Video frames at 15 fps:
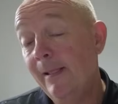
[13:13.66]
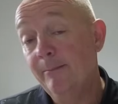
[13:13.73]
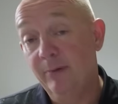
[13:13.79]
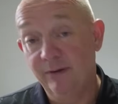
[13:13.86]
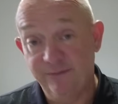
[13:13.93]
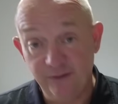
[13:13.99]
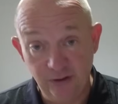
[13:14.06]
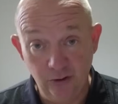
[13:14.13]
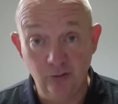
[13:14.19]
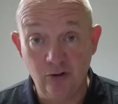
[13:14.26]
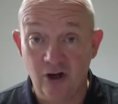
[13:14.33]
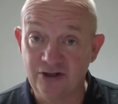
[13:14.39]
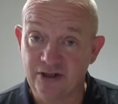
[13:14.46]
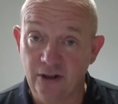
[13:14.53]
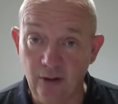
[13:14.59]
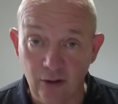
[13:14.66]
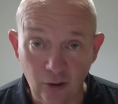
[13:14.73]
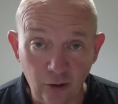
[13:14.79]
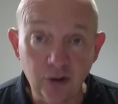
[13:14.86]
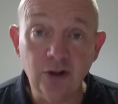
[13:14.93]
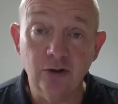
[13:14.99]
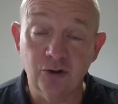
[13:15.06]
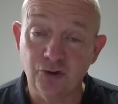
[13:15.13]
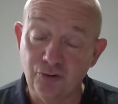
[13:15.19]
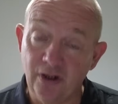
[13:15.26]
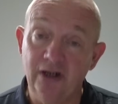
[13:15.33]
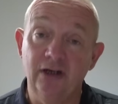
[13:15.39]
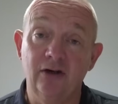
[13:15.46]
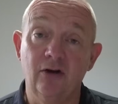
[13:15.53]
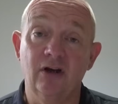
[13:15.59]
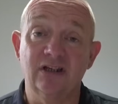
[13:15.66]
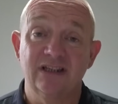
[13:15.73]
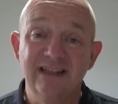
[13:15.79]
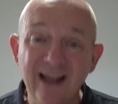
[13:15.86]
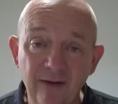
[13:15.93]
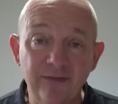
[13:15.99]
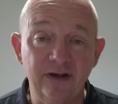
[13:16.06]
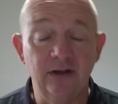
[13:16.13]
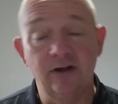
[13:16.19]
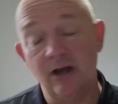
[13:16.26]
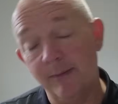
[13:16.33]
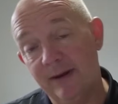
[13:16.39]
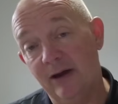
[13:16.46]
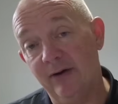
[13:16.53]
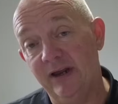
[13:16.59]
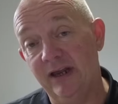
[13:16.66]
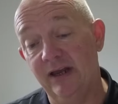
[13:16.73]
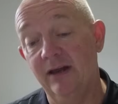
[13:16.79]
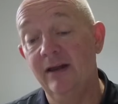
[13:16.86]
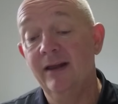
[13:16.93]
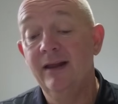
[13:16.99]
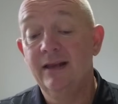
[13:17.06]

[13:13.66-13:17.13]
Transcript: but for you guys, I know a lot of you Australian guys love it. You come out here.